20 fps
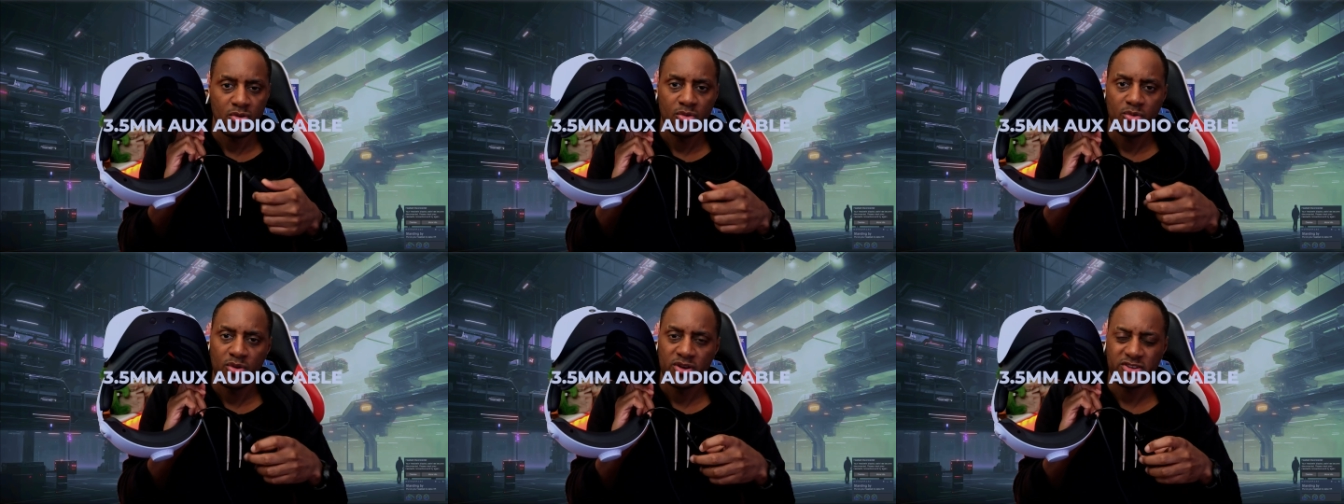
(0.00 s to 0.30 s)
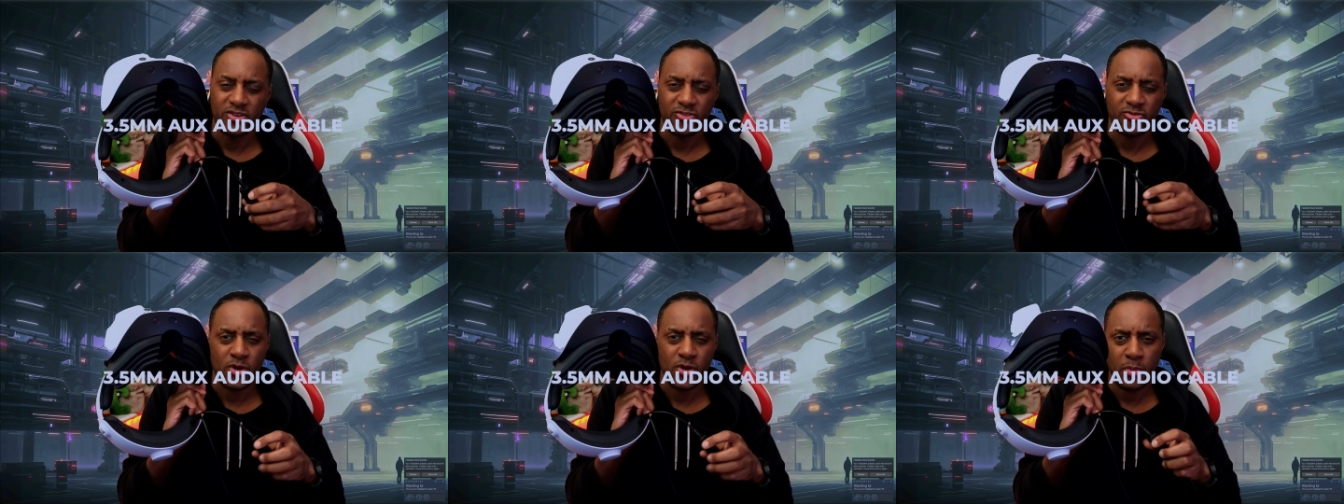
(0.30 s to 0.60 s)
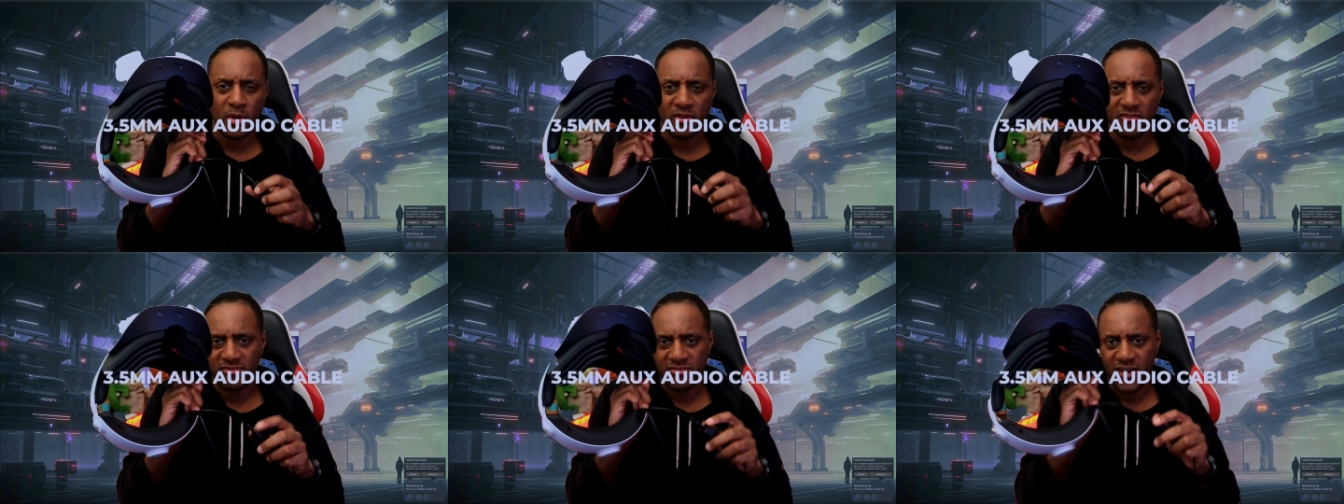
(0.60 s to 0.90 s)
is it
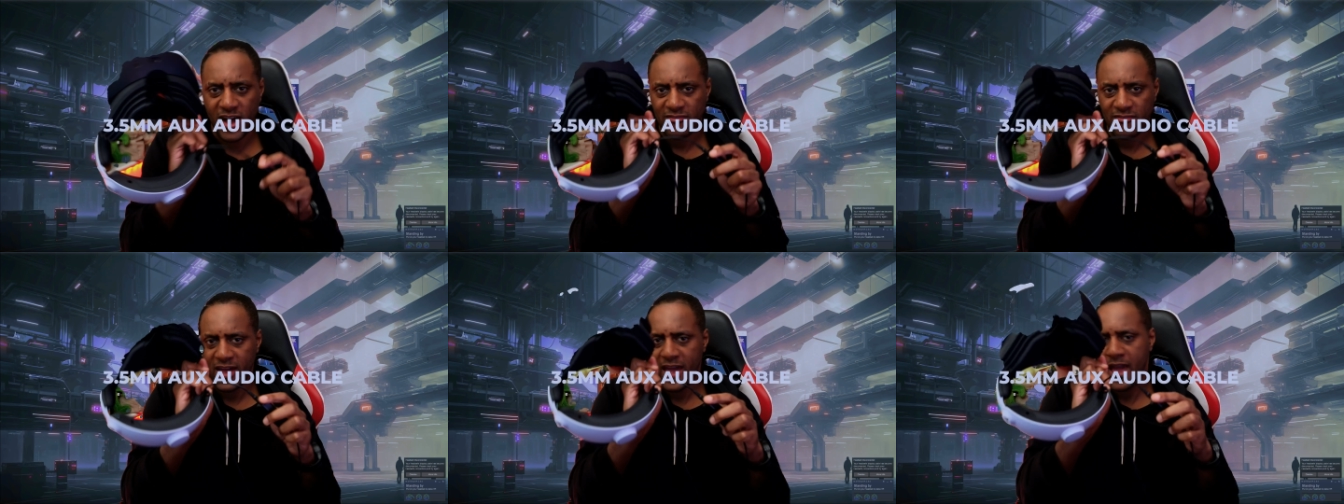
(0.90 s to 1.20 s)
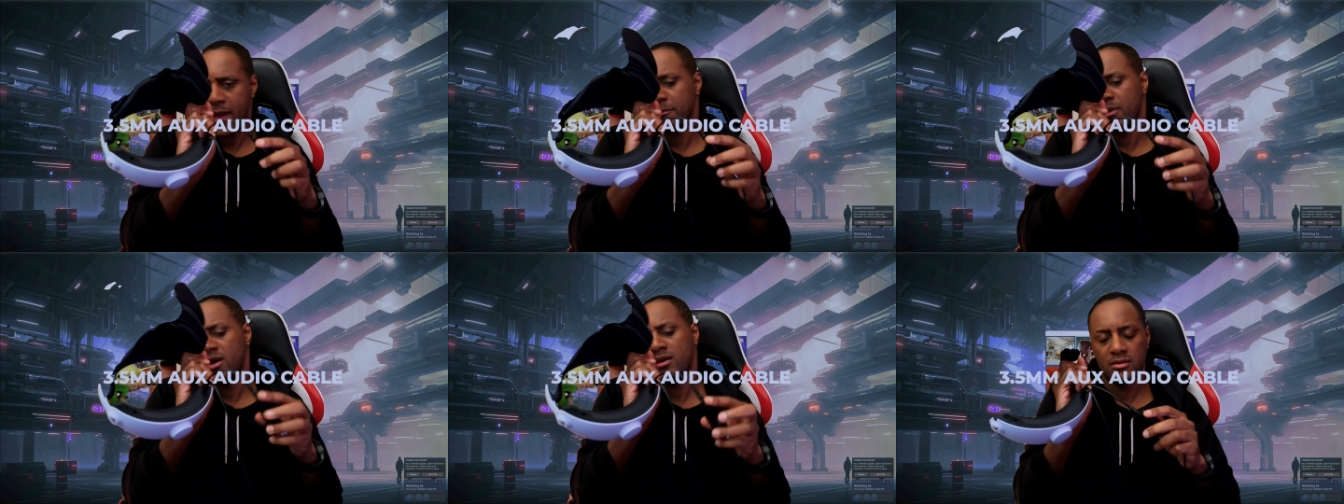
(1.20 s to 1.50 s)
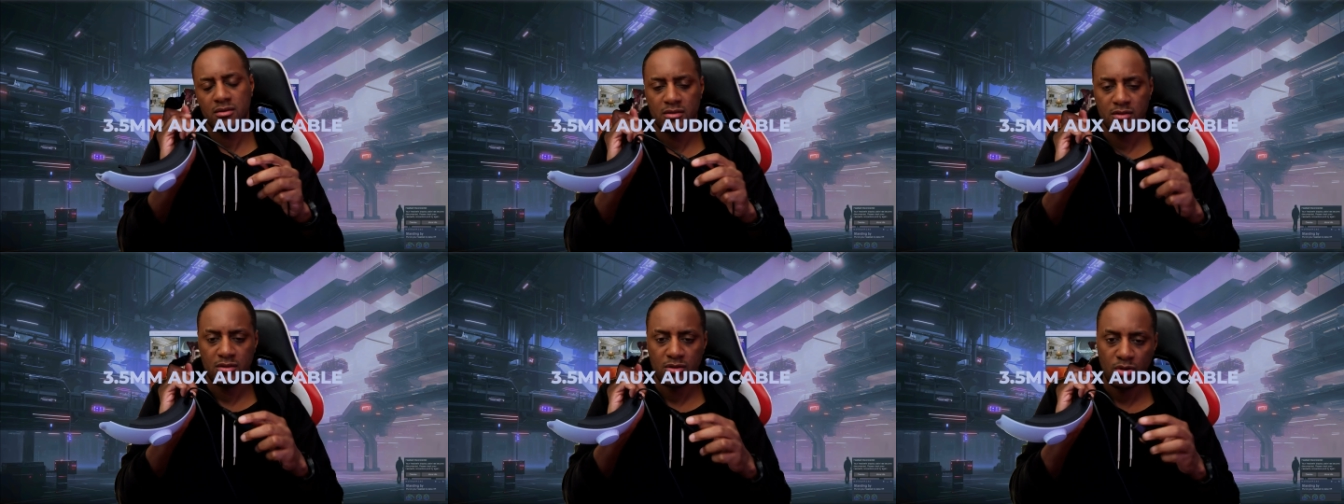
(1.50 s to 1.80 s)

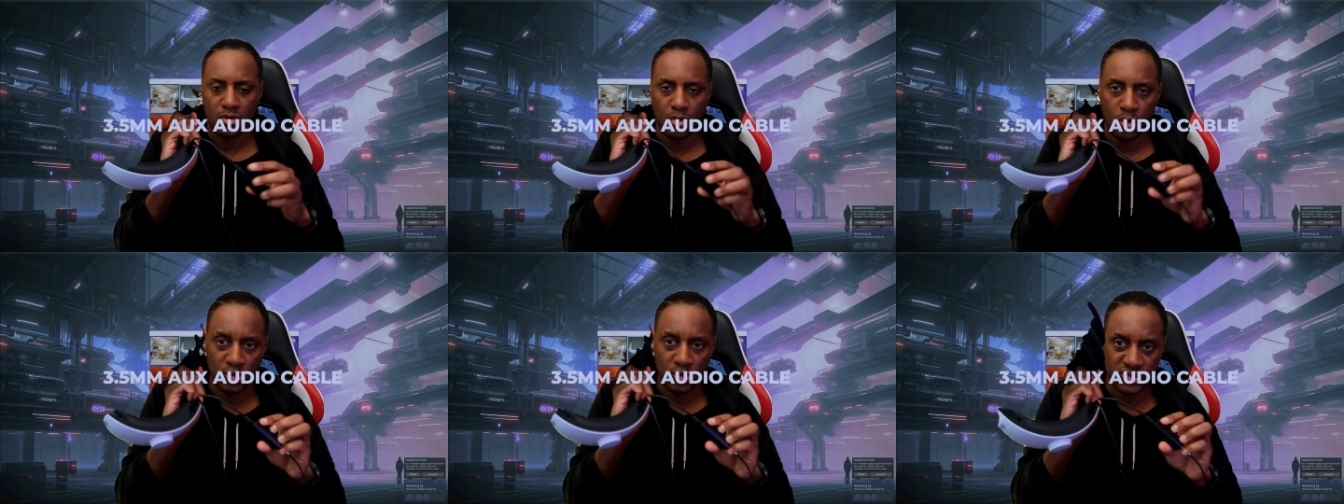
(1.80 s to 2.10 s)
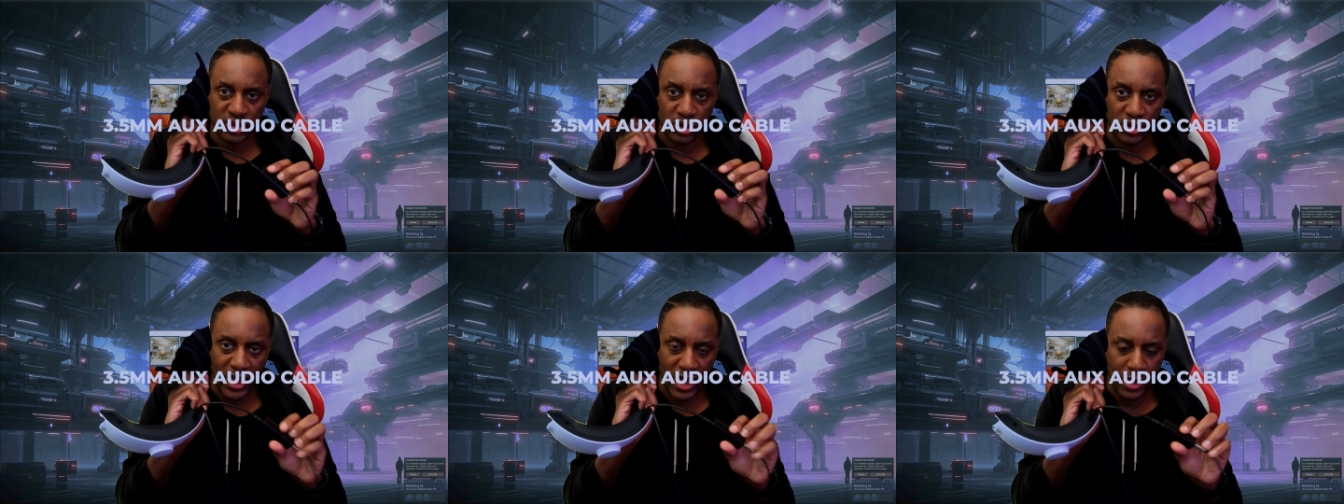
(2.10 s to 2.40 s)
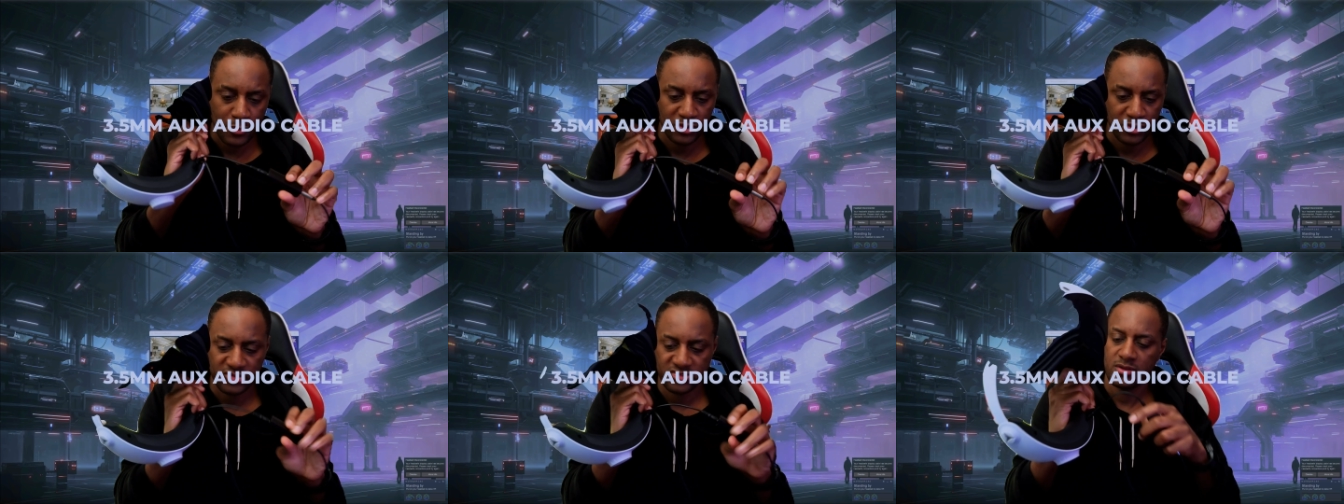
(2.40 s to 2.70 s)
3.5M audio
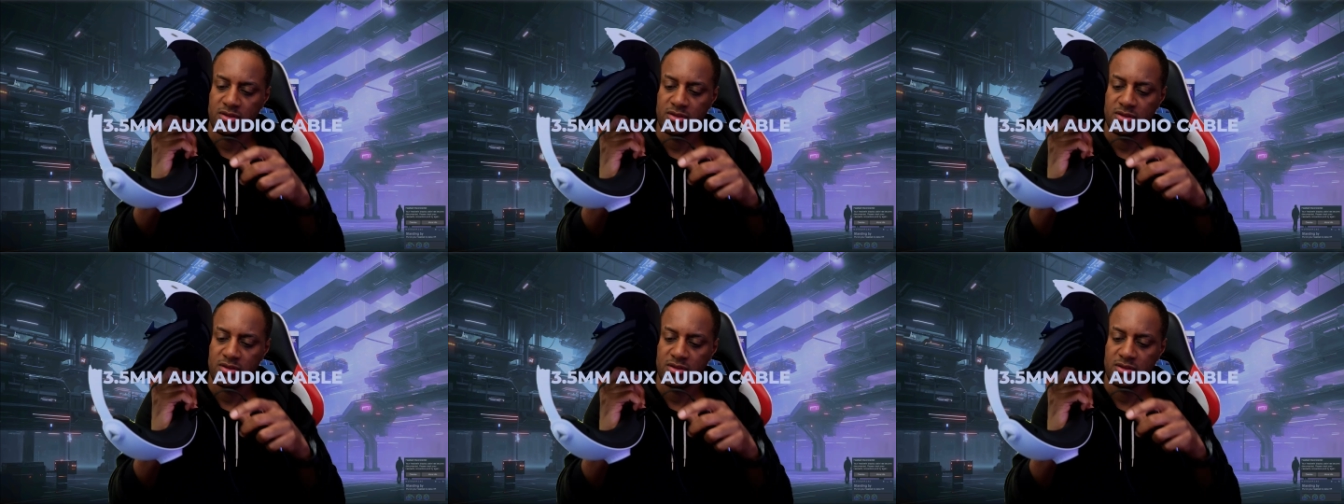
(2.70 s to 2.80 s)
cables.